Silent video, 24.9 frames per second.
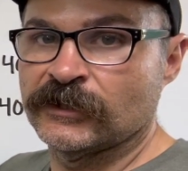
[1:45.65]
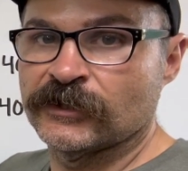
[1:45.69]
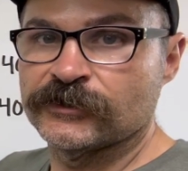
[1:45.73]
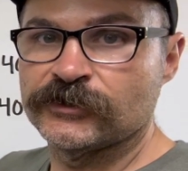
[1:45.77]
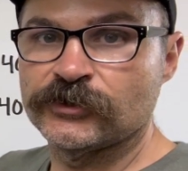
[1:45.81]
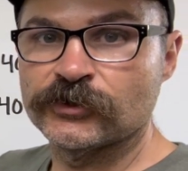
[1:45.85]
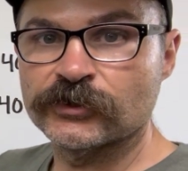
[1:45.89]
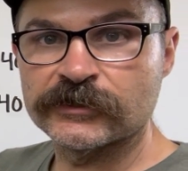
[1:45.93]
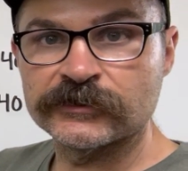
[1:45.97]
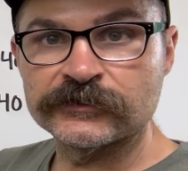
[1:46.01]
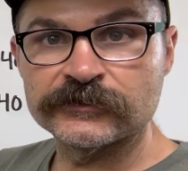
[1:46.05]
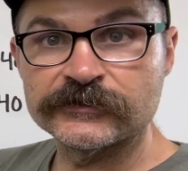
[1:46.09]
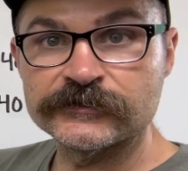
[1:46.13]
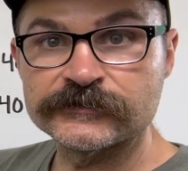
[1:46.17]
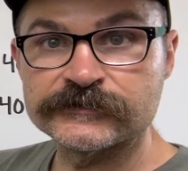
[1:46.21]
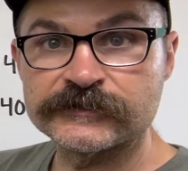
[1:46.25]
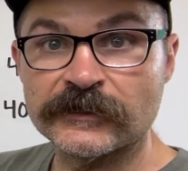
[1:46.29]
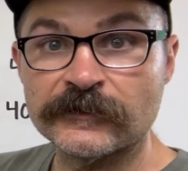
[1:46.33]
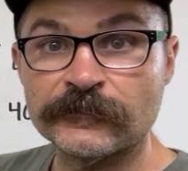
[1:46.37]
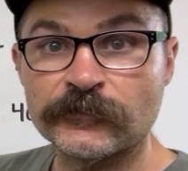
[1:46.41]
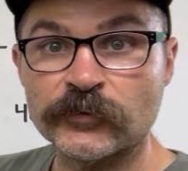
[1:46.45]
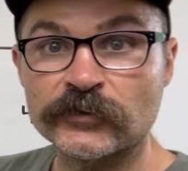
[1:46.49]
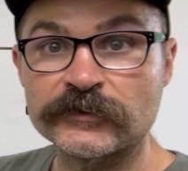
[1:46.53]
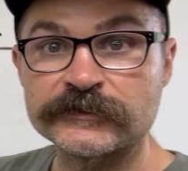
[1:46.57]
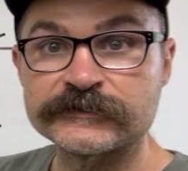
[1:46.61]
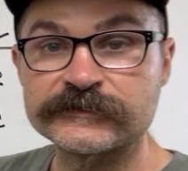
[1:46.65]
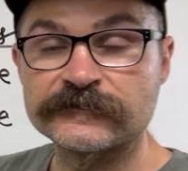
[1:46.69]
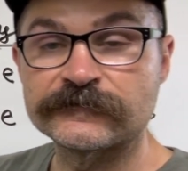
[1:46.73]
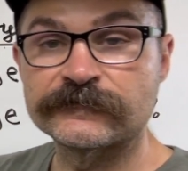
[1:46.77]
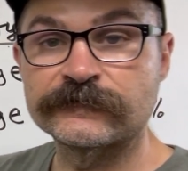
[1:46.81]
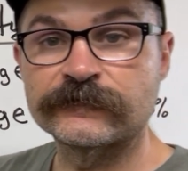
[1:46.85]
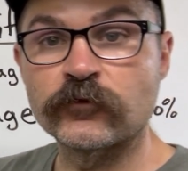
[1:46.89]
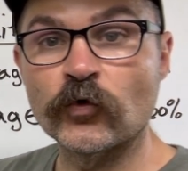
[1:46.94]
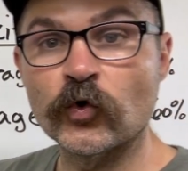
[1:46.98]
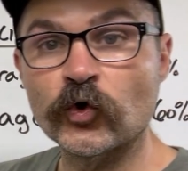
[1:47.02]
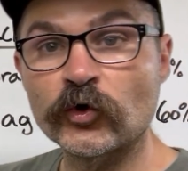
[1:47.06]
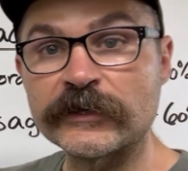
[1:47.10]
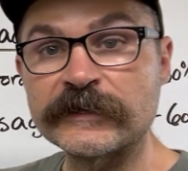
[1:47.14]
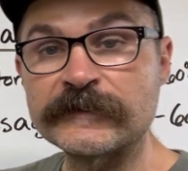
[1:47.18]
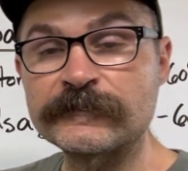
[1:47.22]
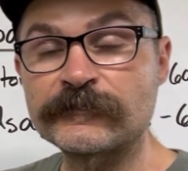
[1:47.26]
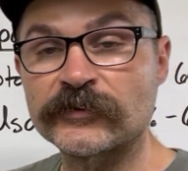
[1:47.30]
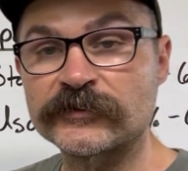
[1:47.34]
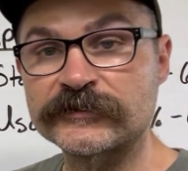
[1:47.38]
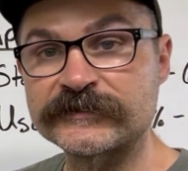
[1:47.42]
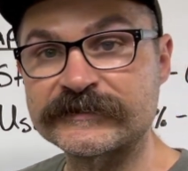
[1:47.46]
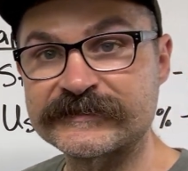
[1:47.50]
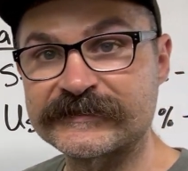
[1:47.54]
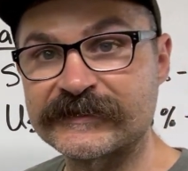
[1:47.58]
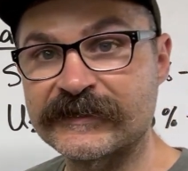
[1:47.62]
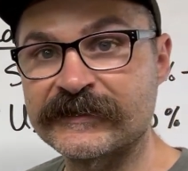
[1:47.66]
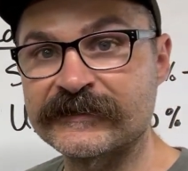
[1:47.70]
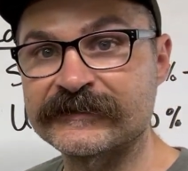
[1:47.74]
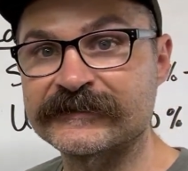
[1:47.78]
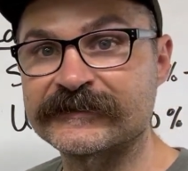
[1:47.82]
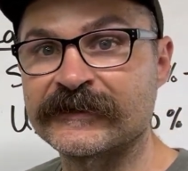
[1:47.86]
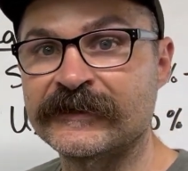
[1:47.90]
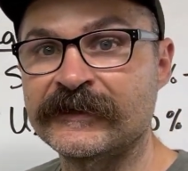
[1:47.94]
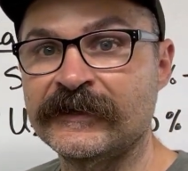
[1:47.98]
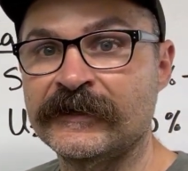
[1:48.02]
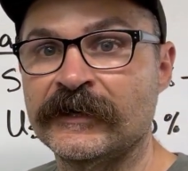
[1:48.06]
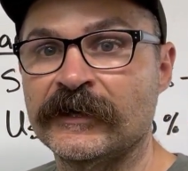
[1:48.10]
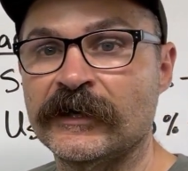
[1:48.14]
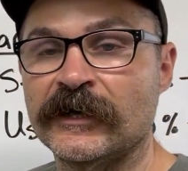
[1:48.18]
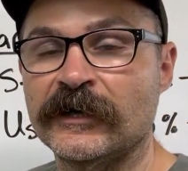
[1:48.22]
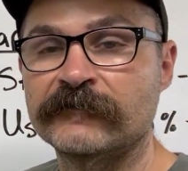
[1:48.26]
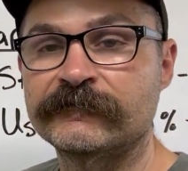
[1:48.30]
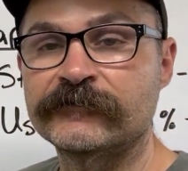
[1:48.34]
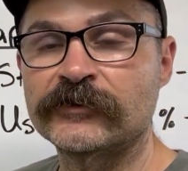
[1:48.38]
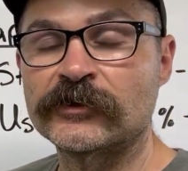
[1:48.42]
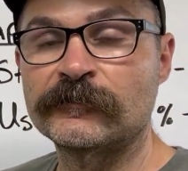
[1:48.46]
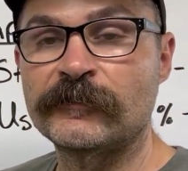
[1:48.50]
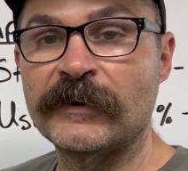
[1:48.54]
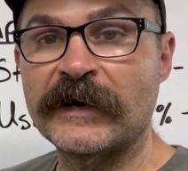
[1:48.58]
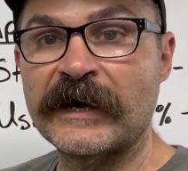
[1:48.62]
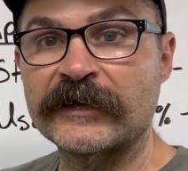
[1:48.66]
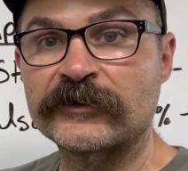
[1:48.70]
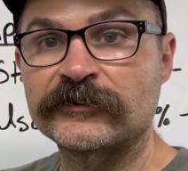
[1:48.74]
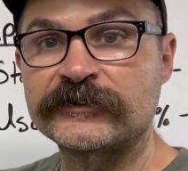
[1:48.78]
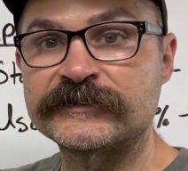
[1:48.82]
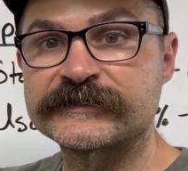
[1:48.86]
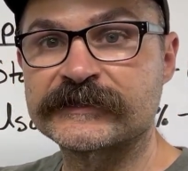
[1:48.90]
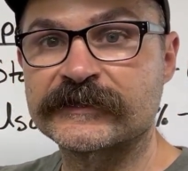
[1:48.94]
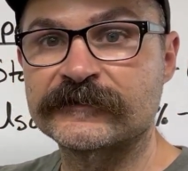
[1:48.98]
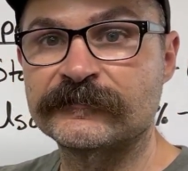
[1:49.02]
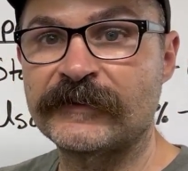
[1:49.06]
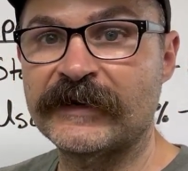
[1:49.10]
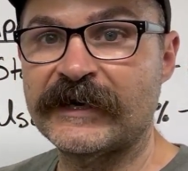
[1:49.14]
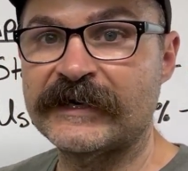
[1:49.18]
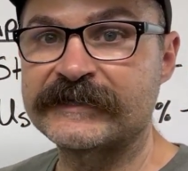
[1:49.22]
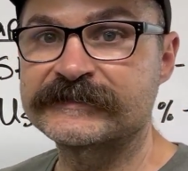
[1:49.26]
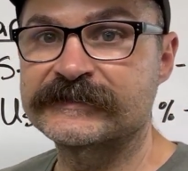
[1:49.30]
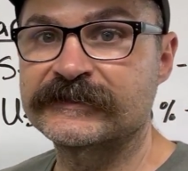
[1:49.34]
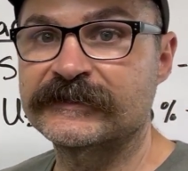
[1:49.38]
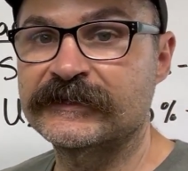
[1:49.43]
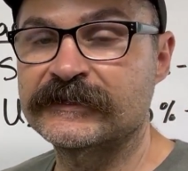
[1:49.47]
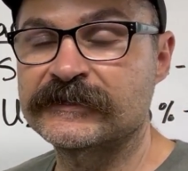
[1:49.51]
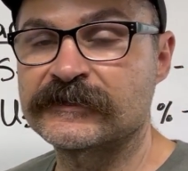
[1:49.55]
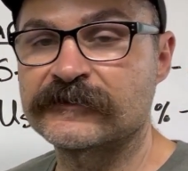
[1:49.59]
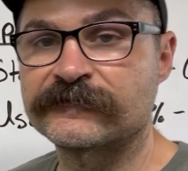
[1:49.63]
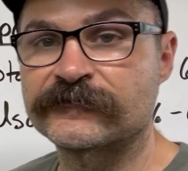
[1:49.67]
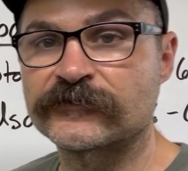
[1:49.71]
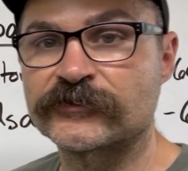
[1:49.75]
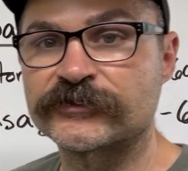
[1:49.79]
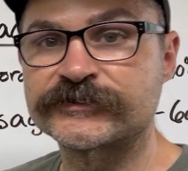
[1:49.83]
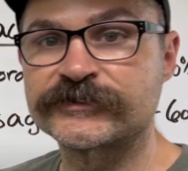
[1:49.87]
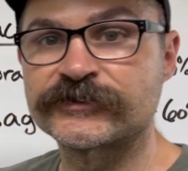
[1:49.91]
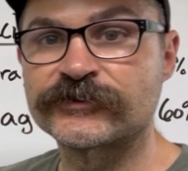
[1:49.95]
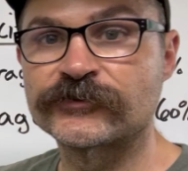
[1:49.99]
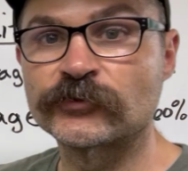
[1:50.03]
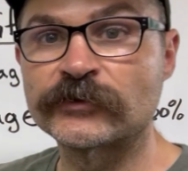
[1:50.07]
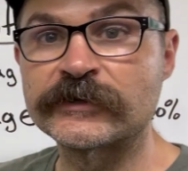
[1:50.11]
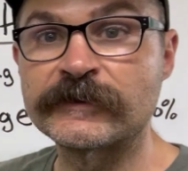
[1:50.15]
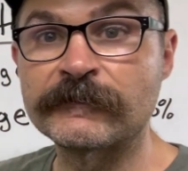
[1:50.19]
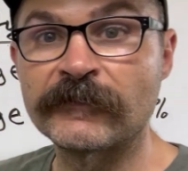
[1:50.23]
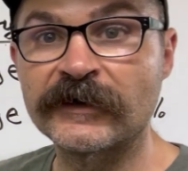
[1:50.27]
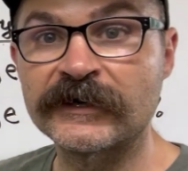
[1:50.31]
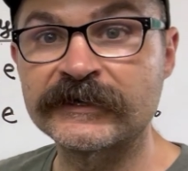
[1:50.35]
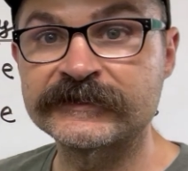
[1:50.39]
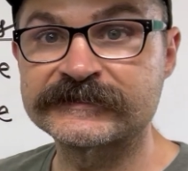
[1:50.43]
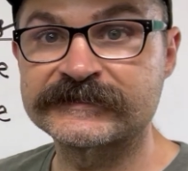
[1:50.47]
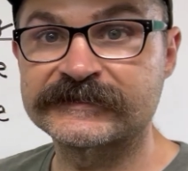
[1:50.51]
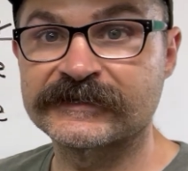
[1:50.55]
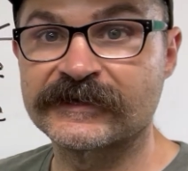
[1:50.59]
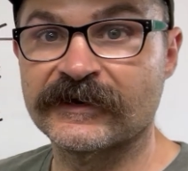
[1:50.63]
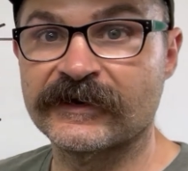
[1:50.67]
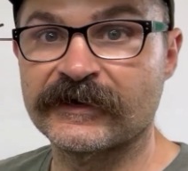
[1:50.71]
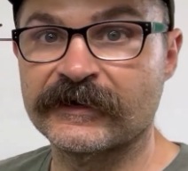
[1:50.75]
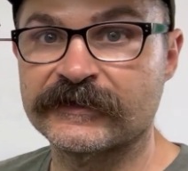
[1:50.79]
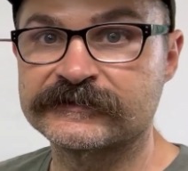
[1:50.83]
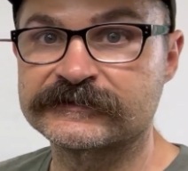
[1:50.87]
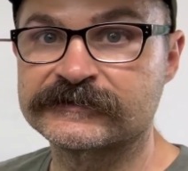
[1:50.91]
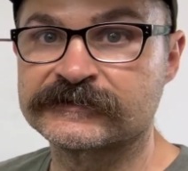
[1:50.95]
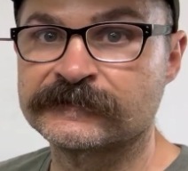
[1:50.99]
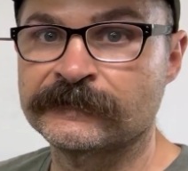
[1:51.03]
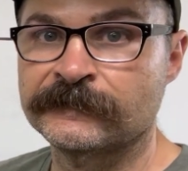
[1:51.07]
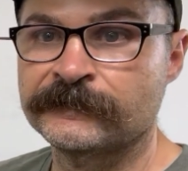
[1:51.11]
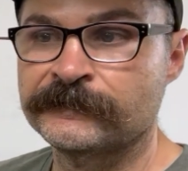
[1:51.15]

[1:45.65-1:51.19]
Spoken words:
you can lose upwards of 40% of your battery's capacity in the first 3 months, guys,